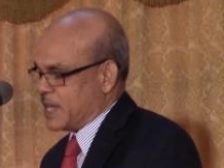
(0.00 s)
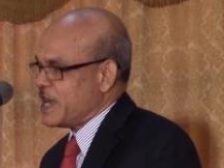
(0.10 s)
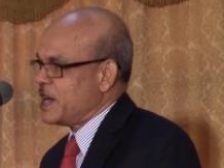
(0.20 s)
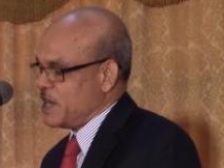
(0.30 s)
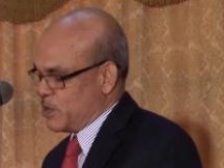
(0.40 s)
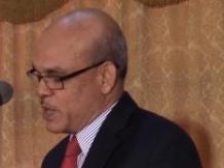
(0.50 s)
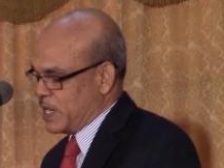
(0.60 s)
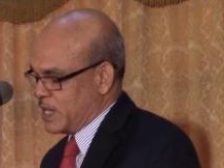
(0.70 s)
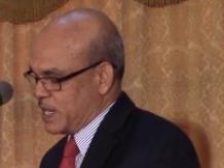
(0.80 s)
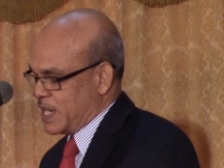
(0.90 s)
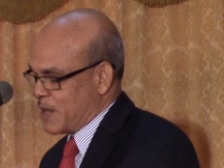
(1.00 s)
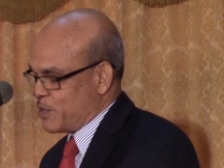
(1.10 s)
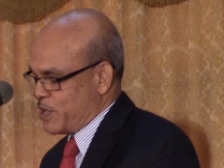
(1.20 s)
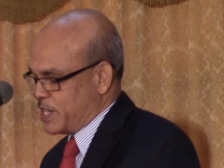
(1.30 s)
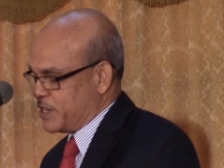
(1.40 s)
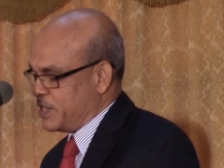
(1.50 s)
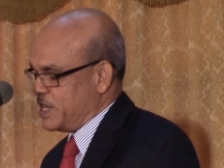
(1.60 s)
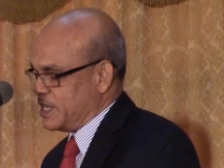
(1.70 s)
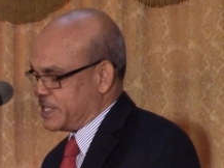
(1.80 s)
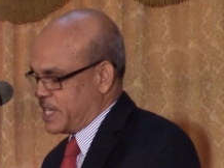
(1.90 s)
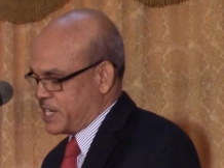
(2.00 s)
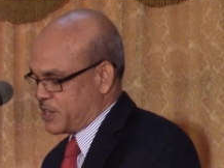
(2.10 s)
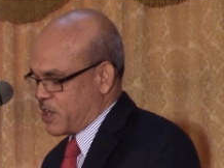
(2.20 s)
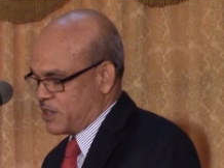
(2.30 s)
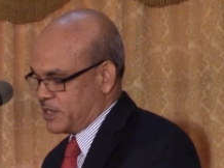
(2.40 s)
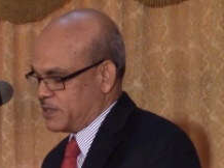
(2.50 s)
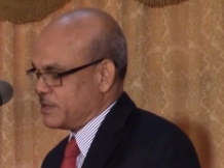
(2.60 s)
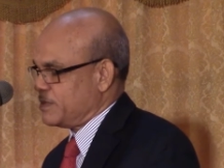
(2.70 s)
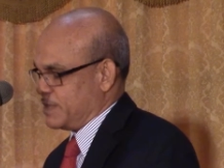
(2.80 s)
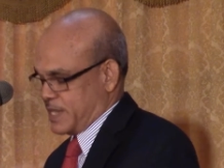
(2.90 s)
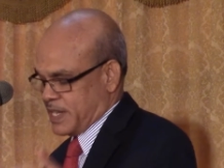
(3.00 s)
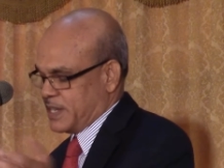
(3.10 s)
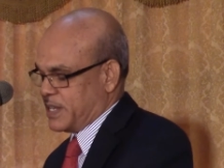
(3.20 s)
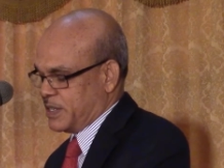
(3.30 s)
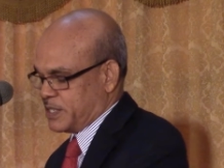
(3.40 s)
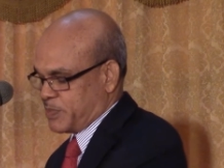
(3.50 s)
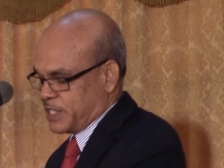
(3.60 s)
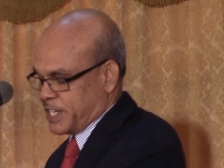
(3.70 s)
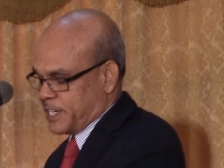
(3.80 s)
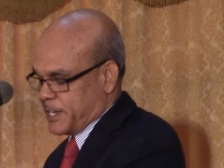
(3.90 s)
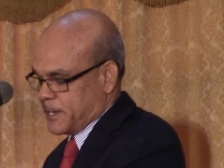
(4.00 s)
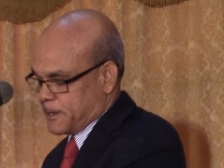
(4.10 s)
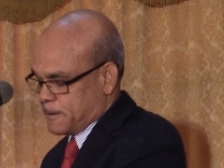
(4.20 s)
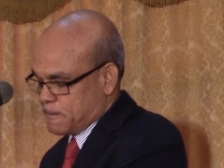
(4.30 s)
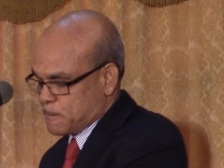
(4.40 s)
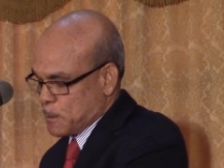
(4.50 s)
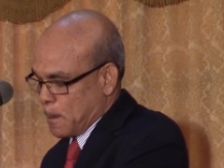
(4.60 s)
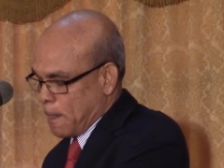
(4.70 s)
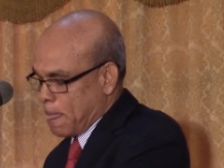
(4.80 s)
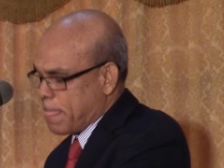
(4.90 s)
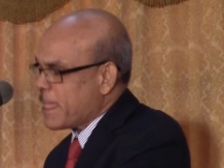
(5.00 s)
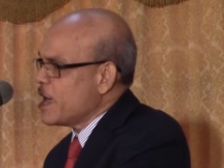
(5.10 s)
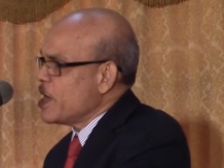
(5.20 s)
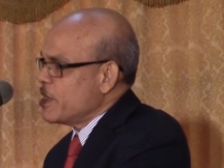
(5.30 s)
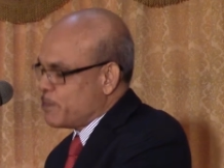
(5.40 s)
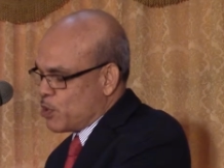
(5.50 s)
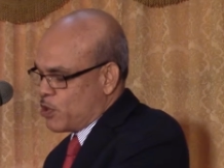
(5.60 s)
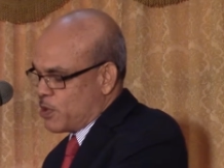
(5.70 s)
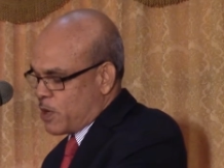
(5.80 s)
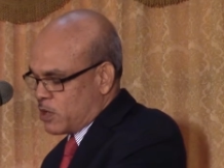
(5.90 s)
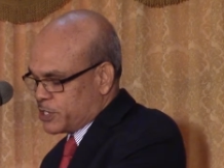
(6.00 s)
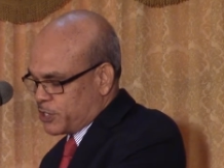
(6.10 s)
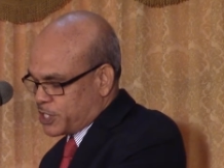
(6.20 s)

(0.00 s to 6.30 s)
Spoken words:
Daniel will elaborate on these later on in his presentation. The program also